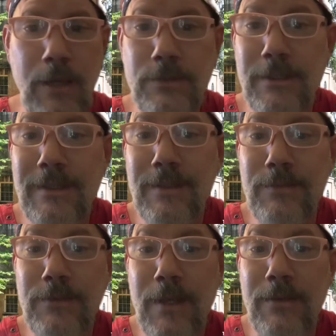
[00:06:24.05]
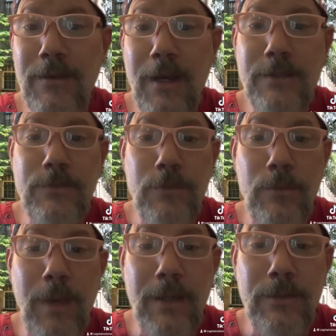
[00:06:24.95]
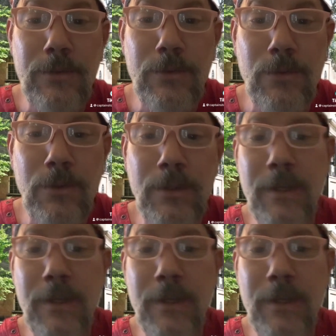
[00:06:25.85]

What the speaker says: She didn't even stay the night. She flew back to New York,